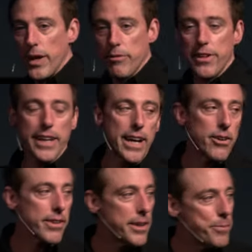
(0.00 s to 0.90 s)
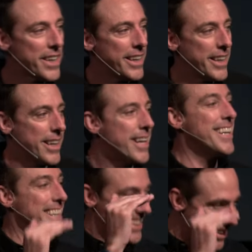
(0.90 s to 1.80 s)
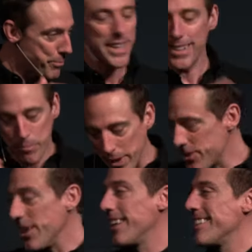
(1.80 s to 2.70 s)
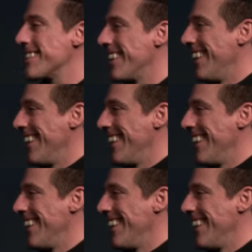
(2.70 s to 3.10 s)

everything out, right? but but judge.